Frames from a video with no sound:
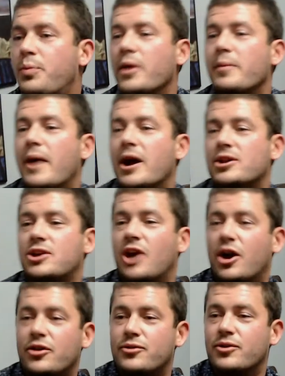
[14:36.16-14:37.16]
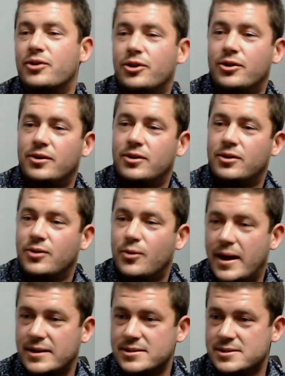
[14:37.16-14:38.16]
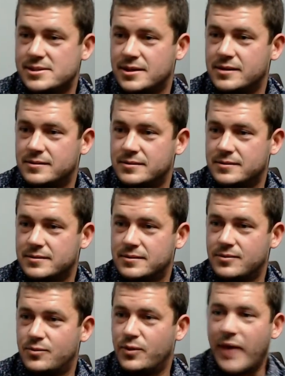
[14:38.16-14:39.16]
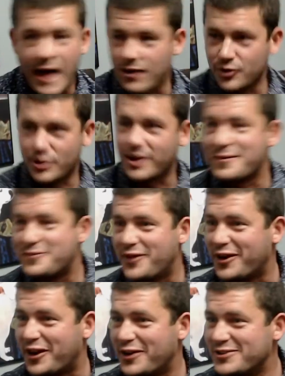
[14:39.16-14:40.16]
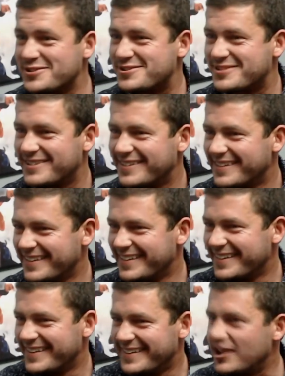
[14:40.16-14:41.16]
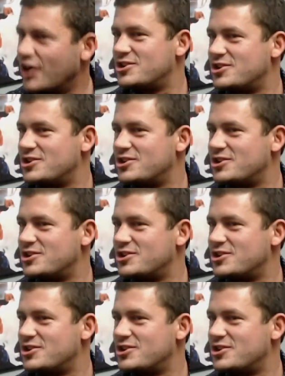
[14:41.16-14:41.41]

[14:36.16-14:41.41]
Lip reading: pretty much go through the ones that, without looking at photos, no